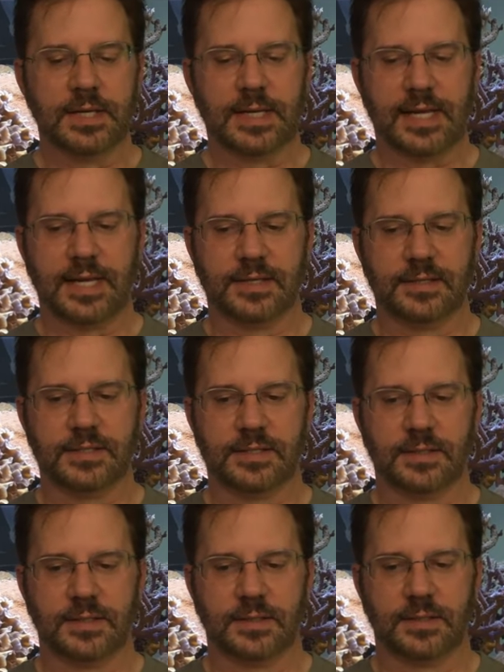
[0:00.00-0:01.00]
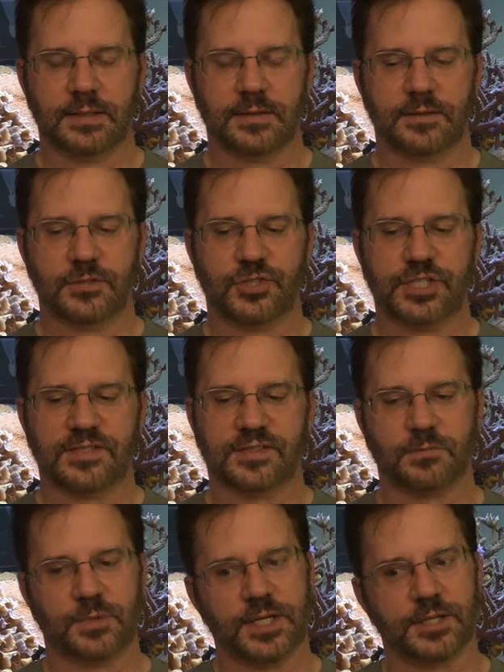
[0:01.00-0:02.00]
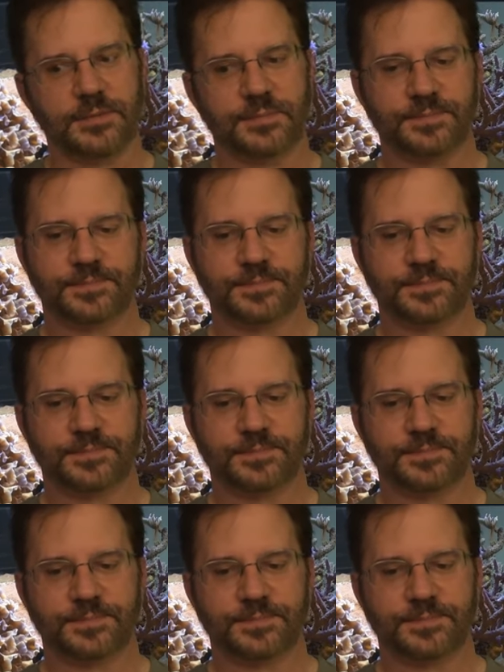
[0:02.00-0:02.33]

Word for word: And she said, well,